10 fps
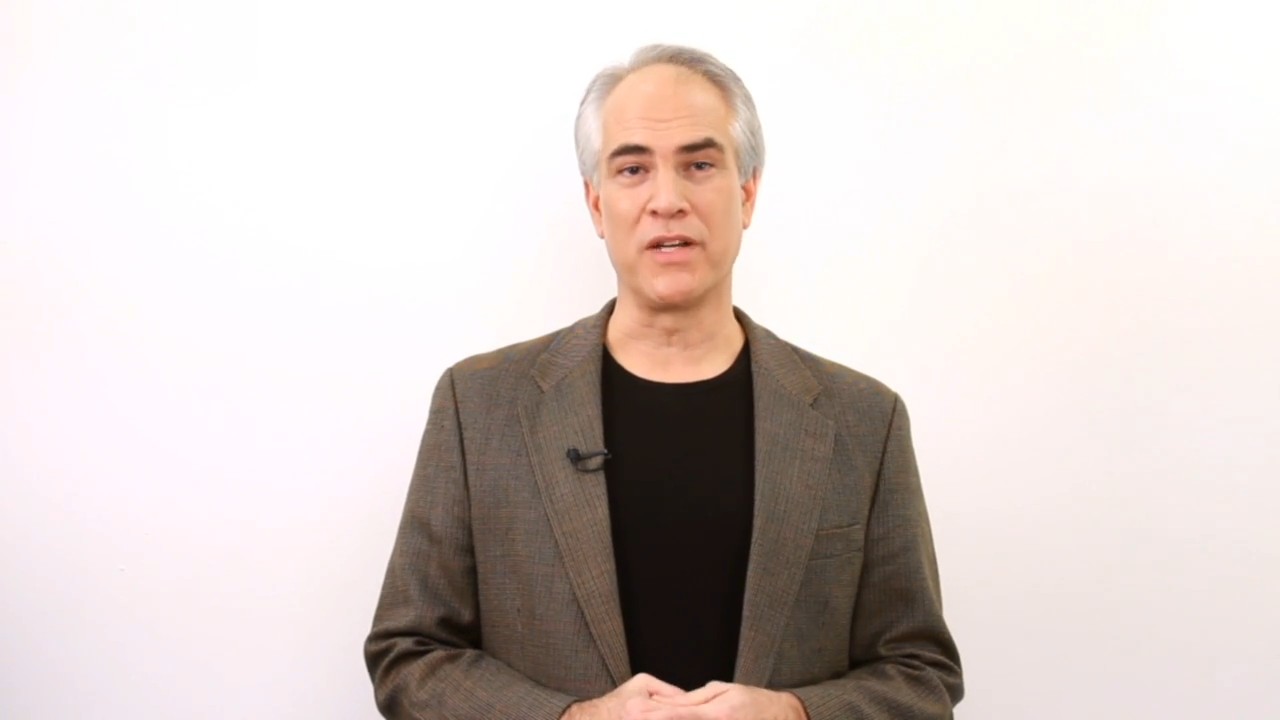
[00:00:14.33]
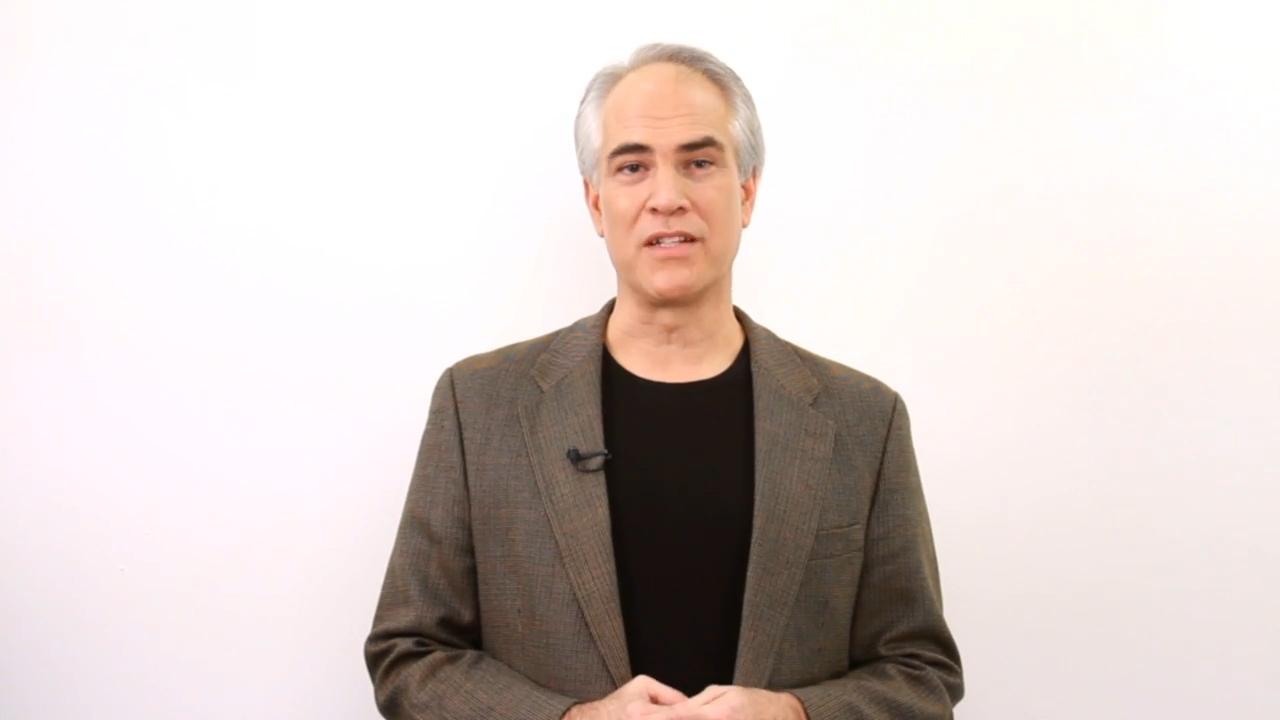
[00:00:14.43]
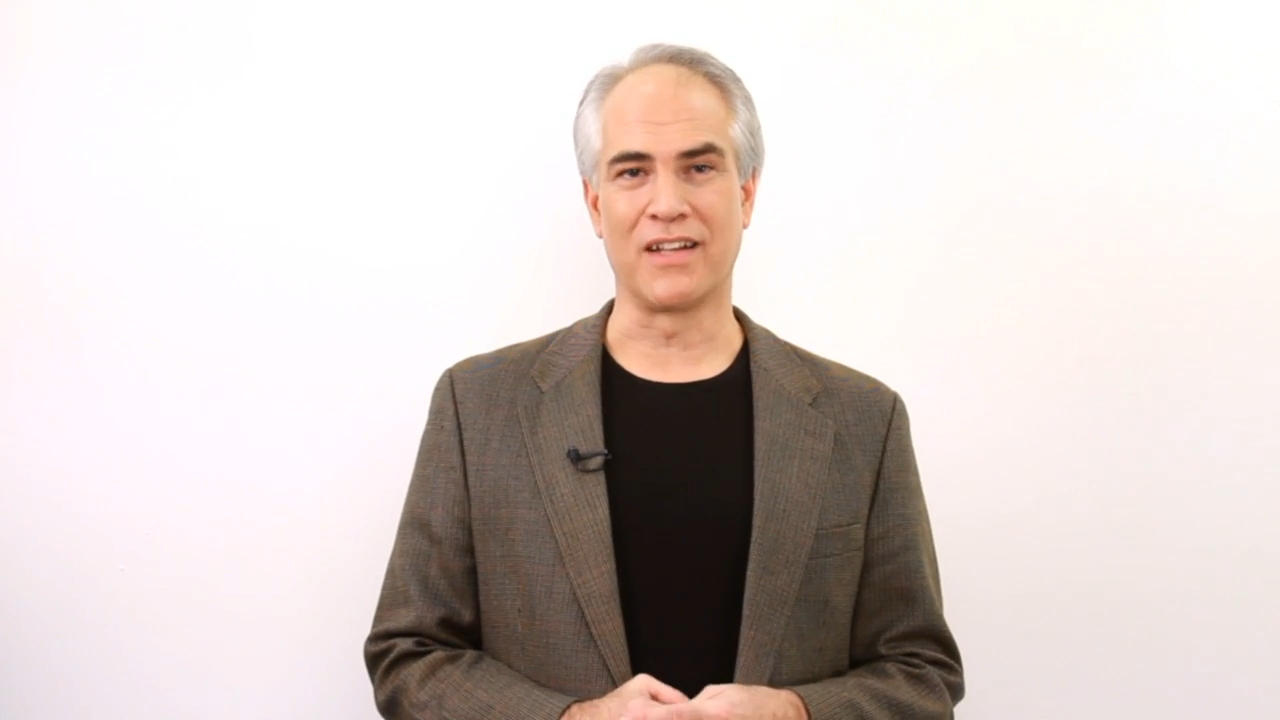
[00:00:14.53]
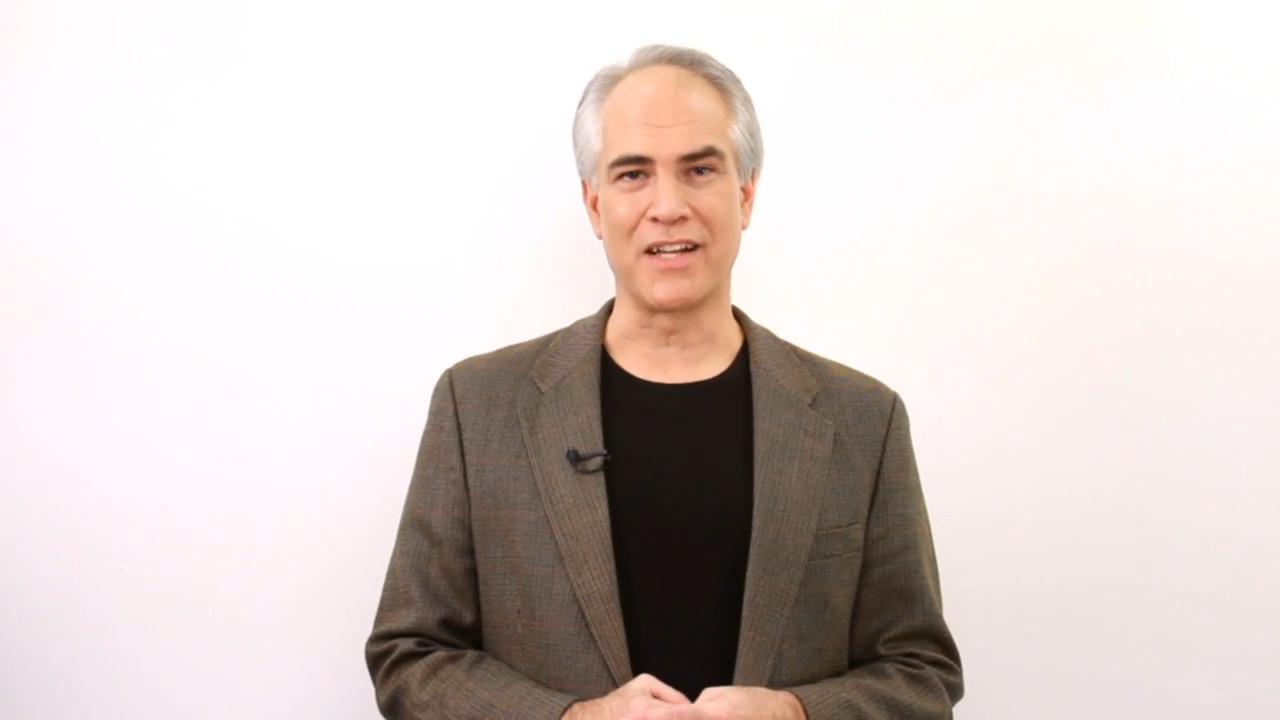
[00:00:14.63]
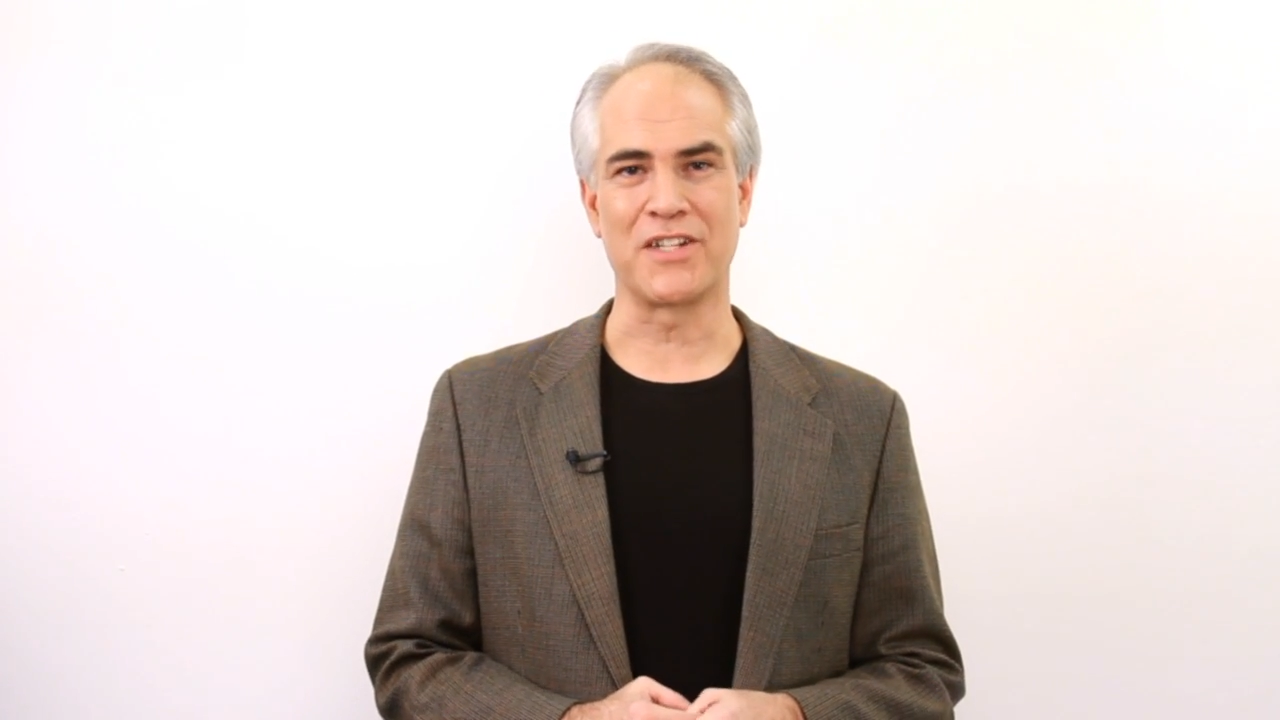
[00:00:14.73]
we at
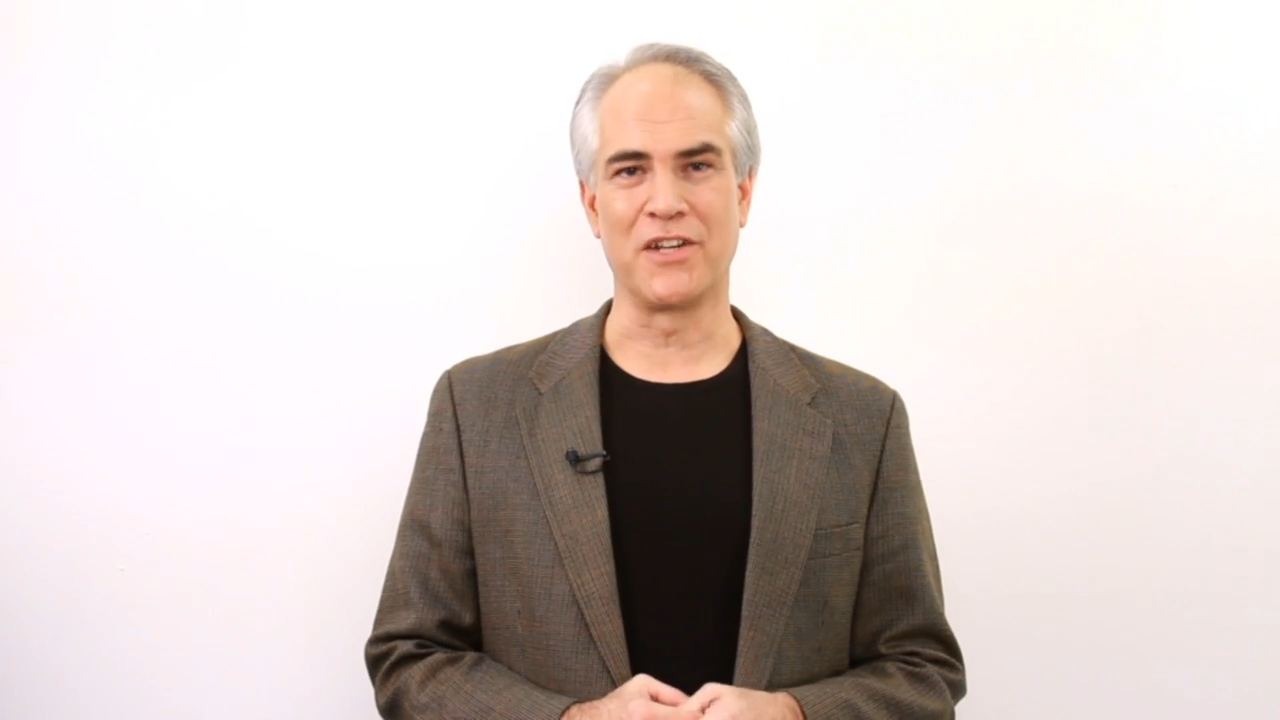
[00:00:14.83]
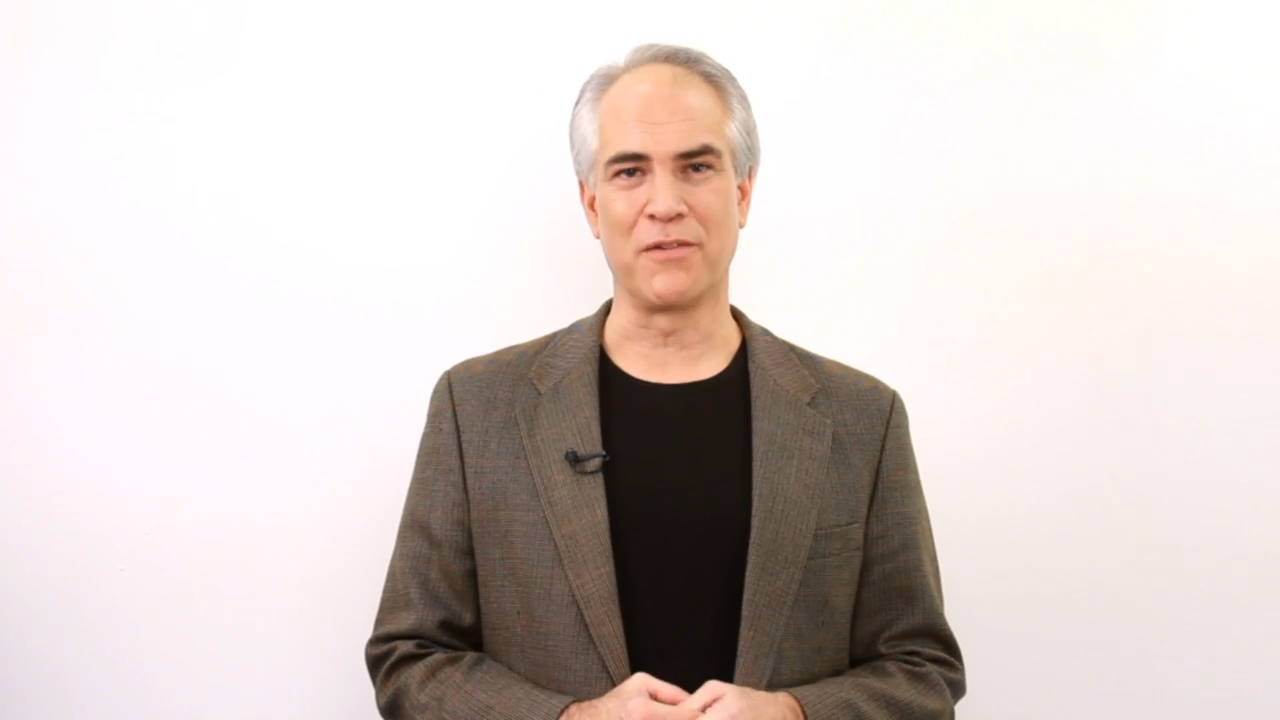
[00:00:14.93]
DeluxGear